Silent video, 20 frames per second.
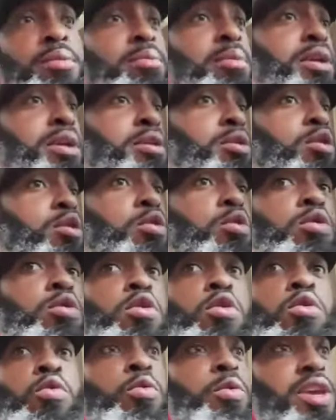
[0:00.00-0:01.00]
the man go
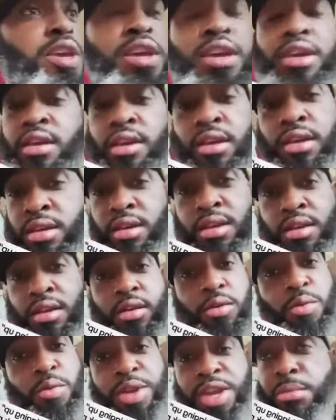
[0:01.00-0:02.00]
way
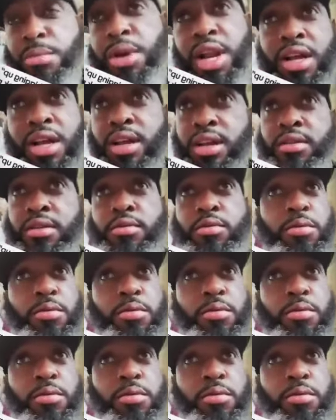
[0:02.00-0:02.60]
black.